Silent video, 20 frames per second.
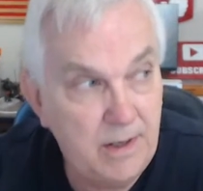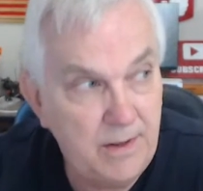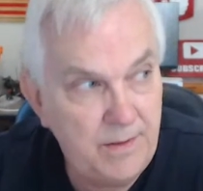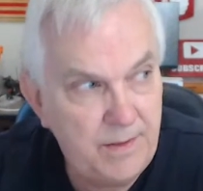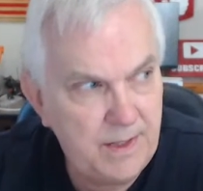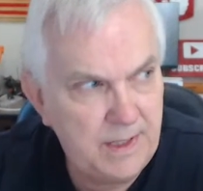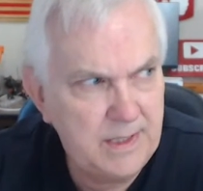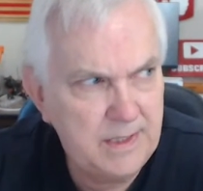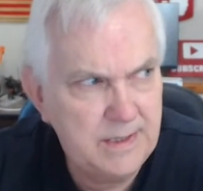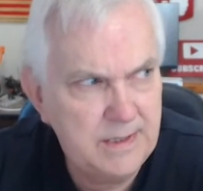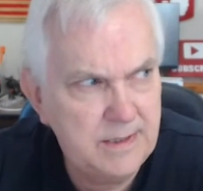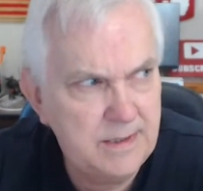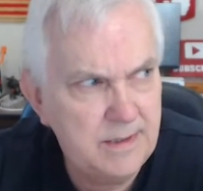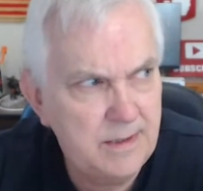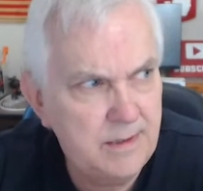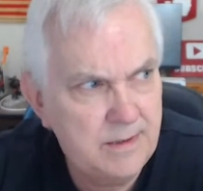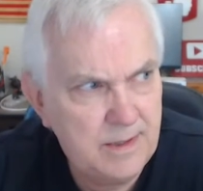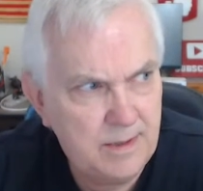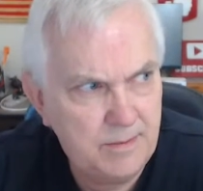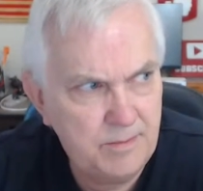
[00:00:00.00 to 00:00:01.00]
I
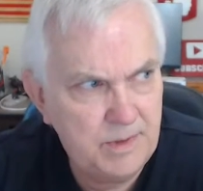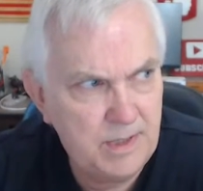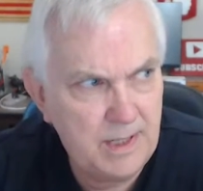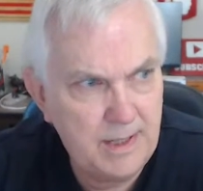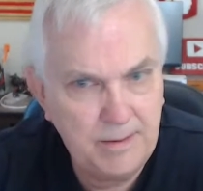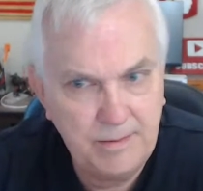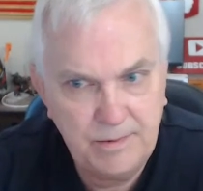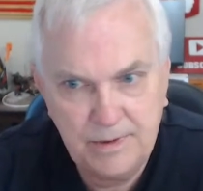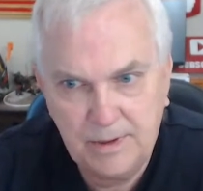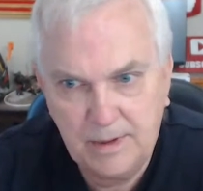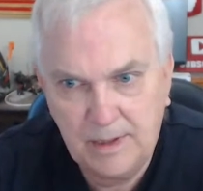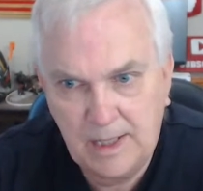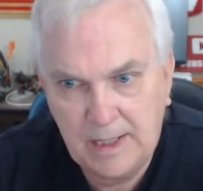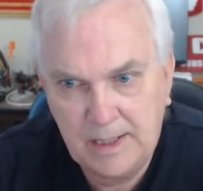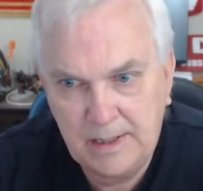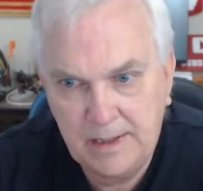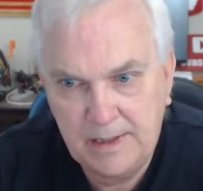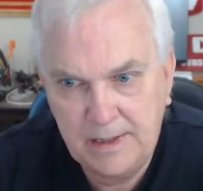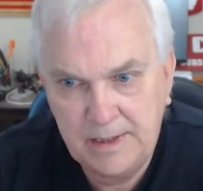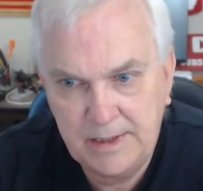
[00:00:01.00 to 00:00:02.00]
think sometimes a
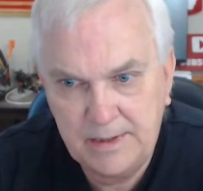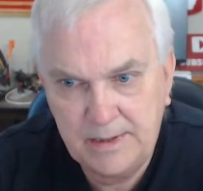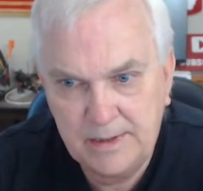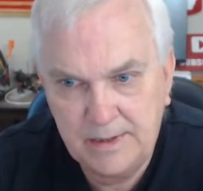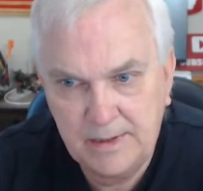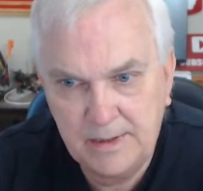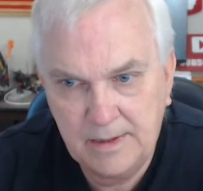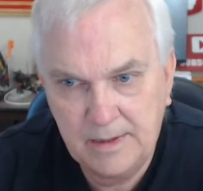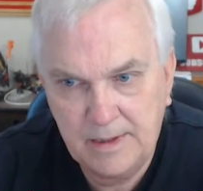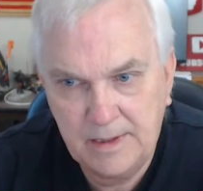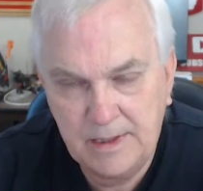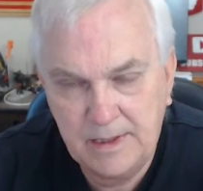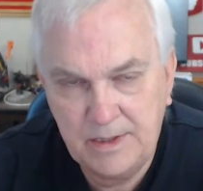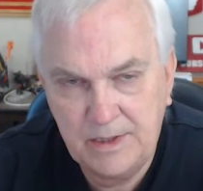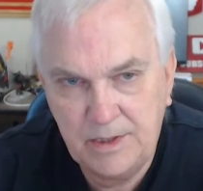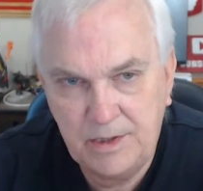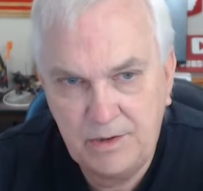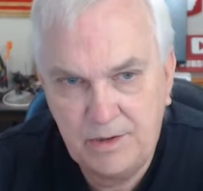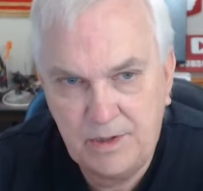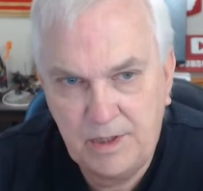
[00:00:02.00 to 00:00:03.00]
lot of these
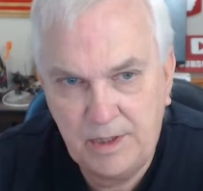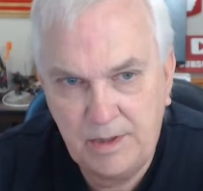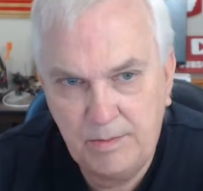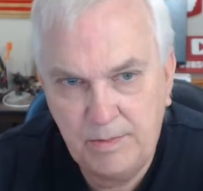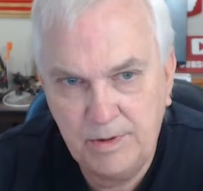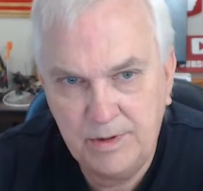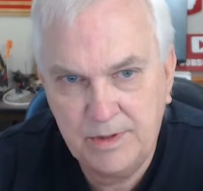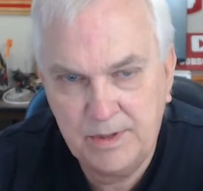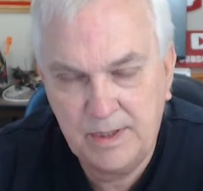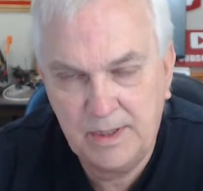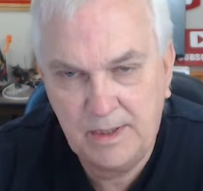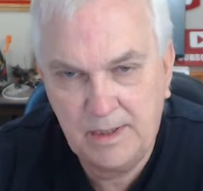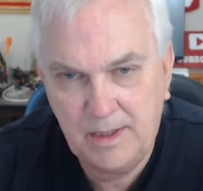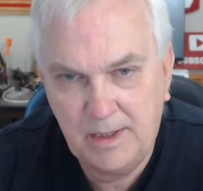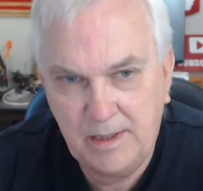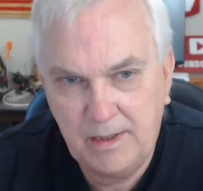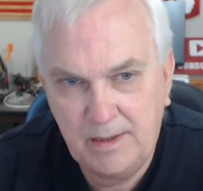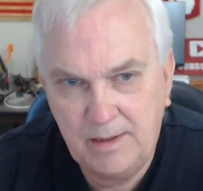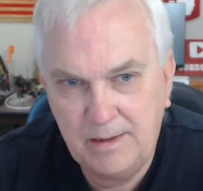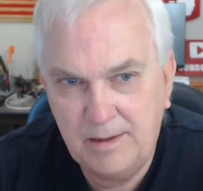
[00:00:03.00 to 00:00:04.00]

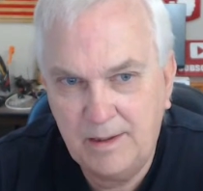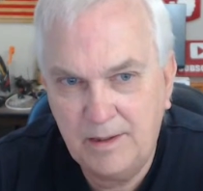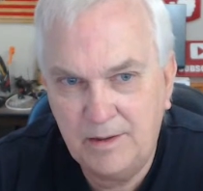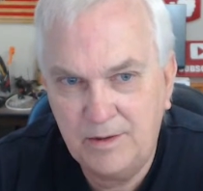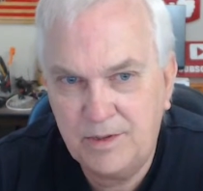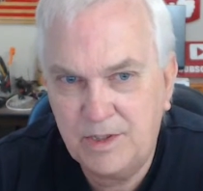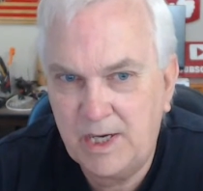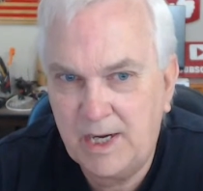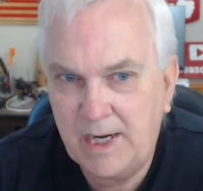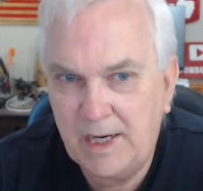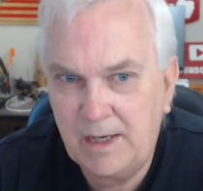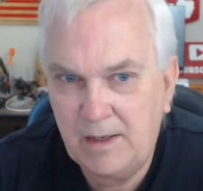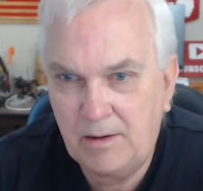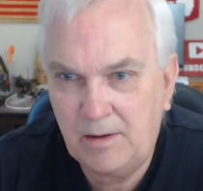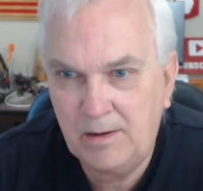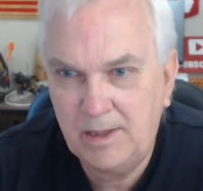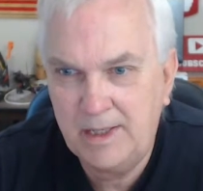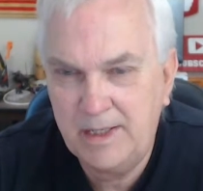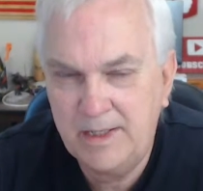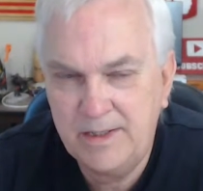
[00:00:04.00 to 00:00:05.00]
YouTubers, their
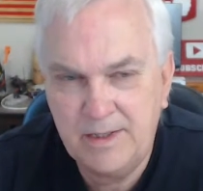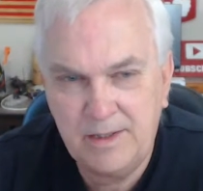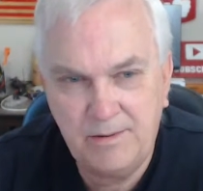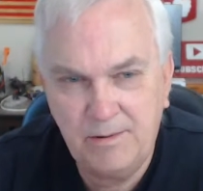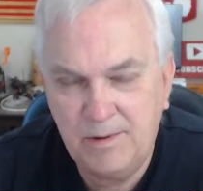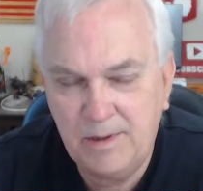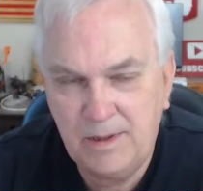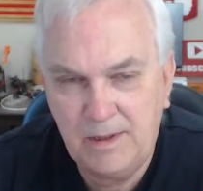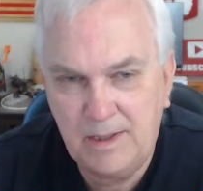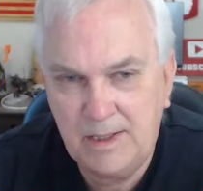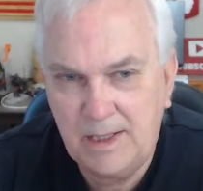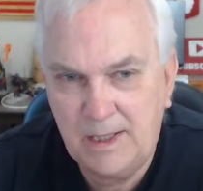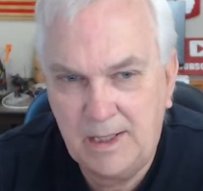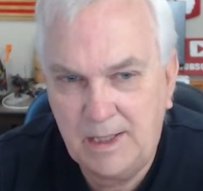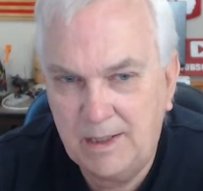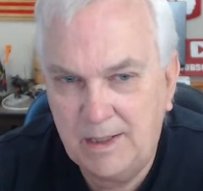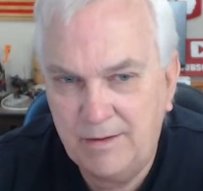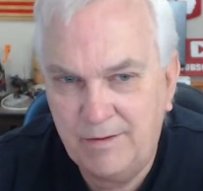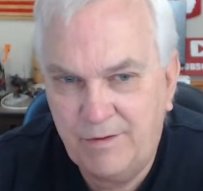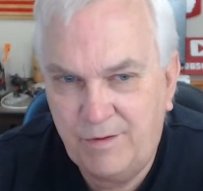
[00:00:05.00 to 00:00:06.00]
channel isn't
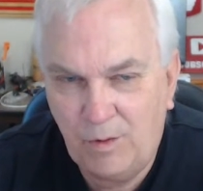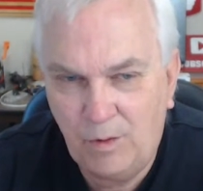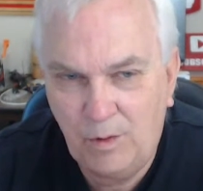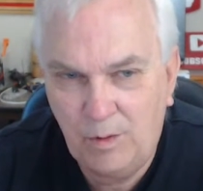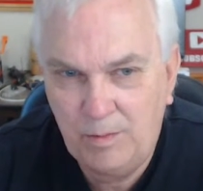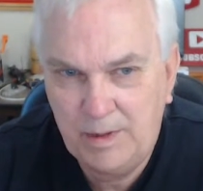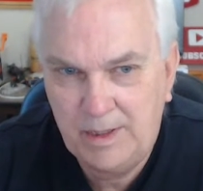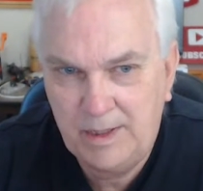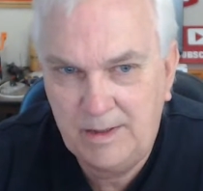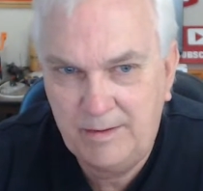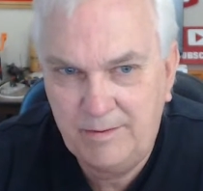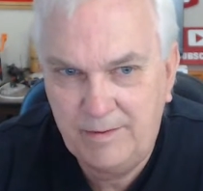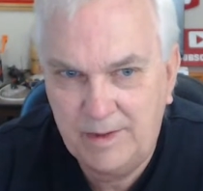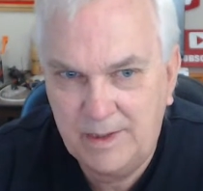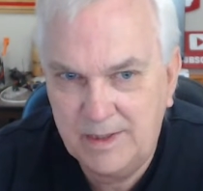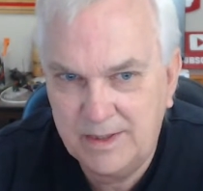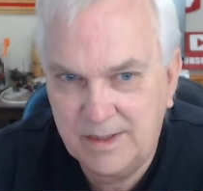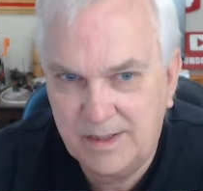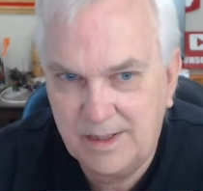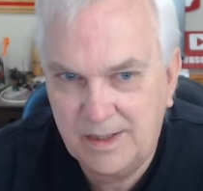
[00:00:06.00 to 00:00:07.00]
really informative,
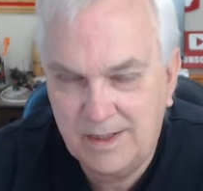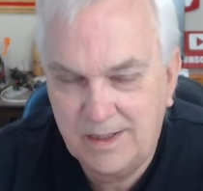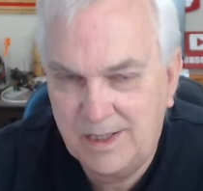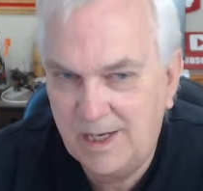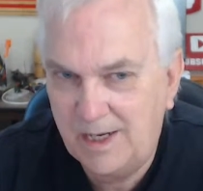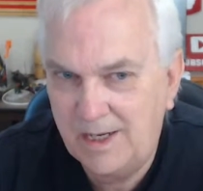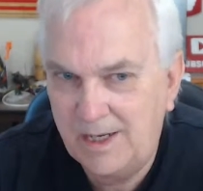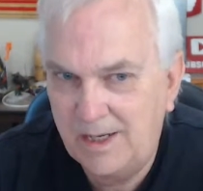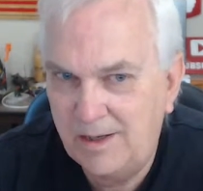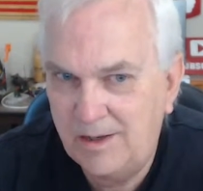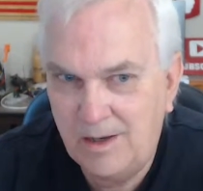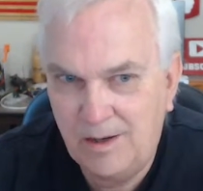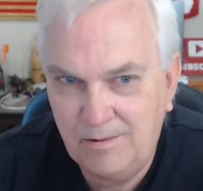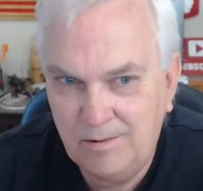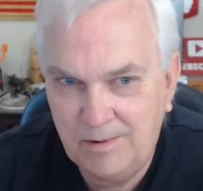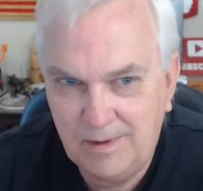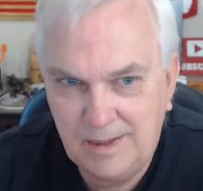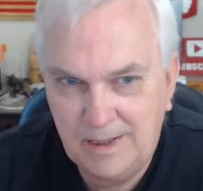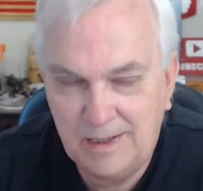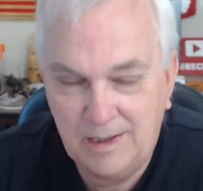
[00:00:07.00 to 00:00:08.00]
and you
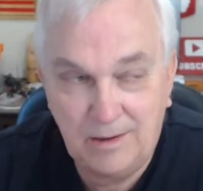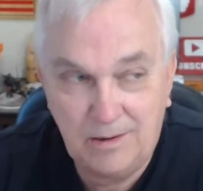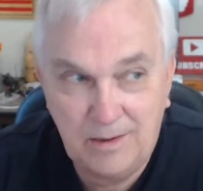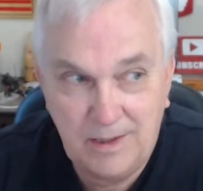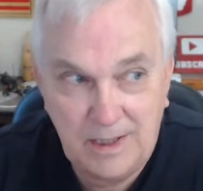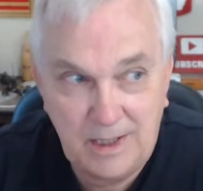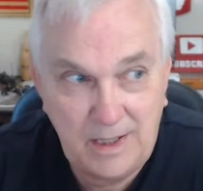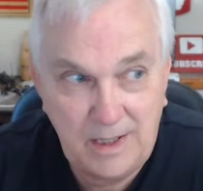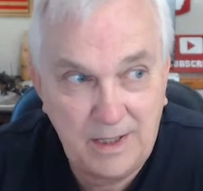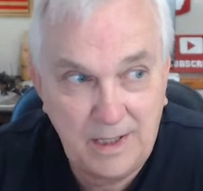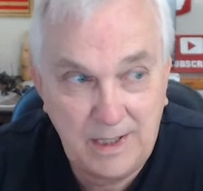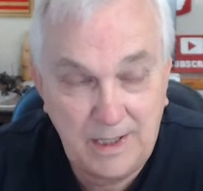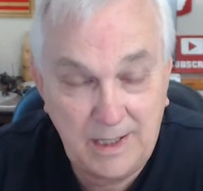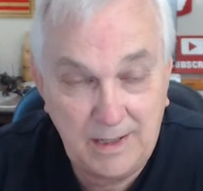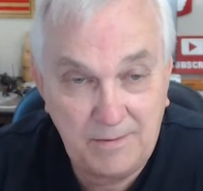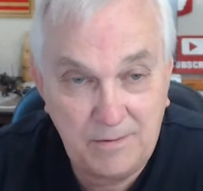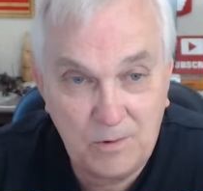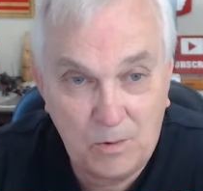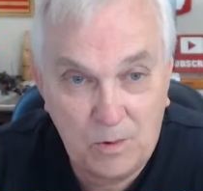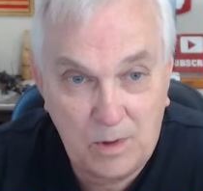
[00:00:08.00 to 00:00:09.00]
don't really learn anything
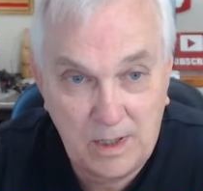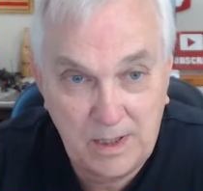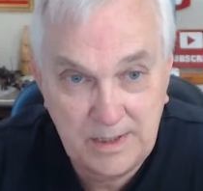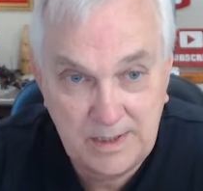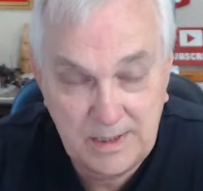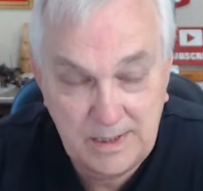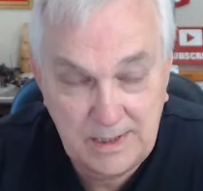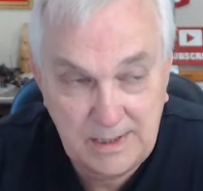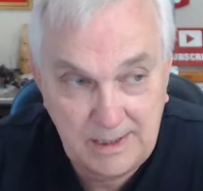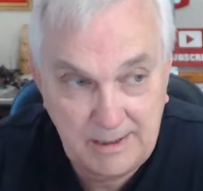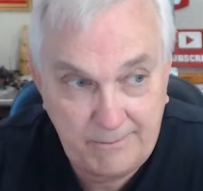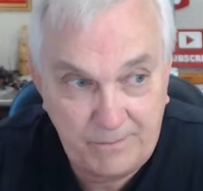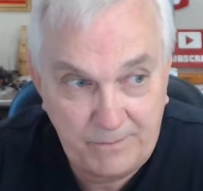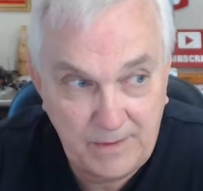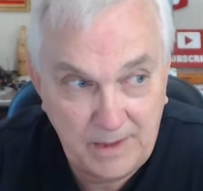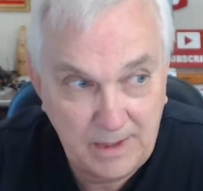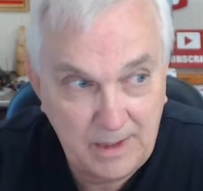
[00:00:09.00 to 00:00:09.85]
after watching it.